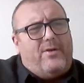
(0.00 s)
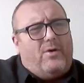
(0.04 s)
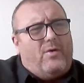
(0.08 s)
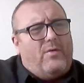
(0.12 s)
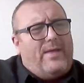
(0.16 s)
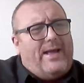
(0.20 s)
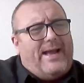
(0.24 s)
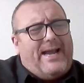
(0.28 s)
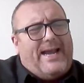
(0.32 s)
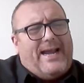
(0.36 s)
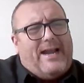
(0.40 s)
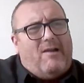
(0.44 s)
all
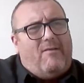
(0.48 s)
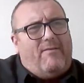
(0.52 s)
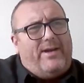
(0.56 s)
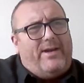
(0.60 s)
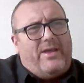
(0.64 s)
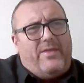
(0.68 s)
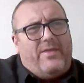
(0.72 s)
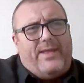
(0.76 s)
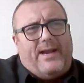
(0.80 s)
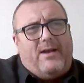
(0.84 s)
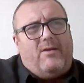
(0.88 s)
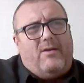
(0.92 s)
that
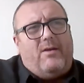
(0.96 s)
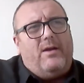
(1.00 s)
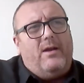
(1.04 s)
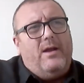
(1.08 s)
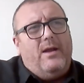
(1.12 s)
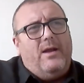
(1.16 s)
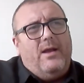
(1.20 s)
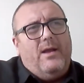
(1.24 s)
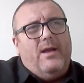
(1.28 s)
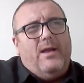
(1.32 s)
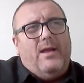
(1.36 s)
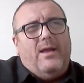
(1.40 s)
area there,
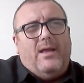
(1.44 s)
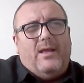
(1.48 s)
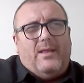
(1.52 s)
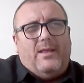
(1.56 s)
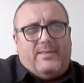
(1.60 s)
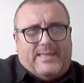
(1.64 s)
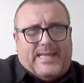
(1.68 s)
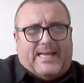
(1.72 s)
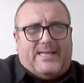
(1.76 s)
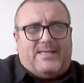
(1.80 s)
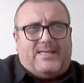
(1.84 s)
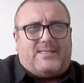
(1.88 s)

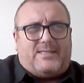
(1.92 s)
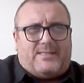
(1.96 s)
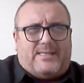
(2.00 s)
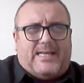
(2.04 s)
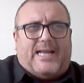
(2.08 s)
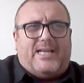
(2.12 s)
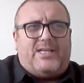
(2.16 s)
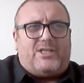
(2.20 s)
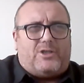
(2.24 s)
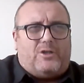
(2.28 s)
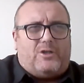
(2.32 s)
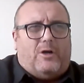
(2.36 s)
that's
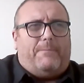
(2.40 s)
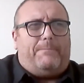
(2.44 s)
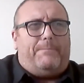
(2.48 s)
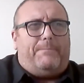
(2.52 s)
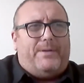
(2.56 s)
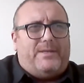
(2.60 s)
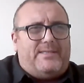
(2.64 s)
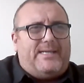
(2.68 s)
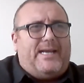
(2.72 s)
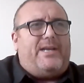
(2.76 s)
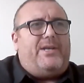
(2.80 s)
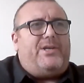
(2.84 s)
got
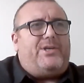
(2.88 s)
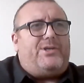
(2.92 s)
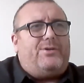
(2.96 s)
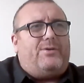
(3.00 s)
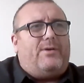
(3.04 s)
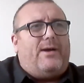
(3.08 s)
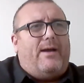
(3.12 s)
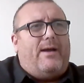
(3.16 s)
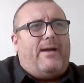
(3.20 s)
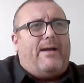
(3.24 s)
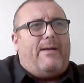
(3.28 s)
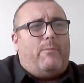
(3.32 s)

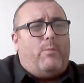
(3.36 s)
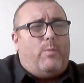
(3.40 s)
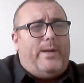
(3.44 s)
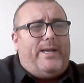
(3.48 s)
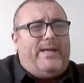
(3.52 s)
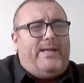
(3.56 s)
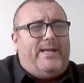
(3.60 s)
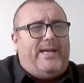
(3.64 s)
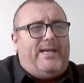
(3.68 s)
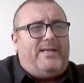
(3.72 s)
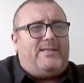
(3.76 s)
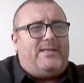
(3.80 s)
potential, and we
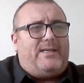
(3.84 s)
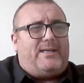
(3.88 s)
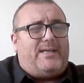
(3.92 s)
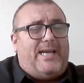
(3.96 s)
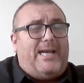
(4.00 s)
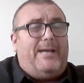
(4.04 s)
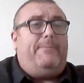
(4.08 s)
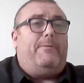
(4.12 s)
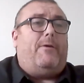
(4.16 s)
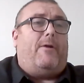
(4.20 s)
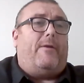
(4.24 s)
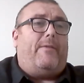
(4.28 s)
need to
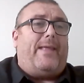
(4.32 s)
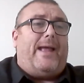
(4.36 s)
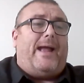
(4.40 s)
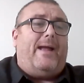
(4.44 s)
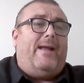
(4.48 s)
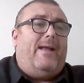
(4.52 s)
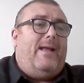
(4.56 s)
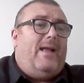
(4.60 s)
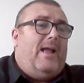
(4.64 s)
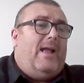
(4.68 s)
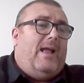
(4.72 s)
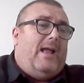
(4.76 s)
keep on that.